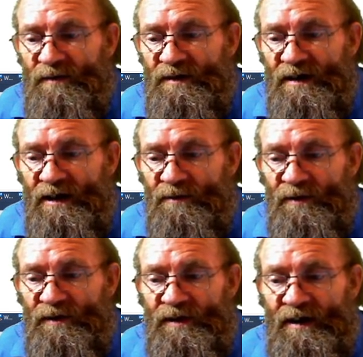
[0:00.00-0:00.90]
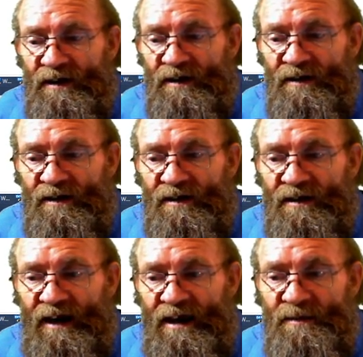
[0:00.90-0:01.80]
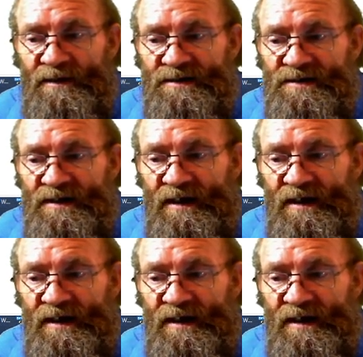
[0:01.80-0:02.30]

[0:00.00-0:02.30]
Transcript: dealing with labels.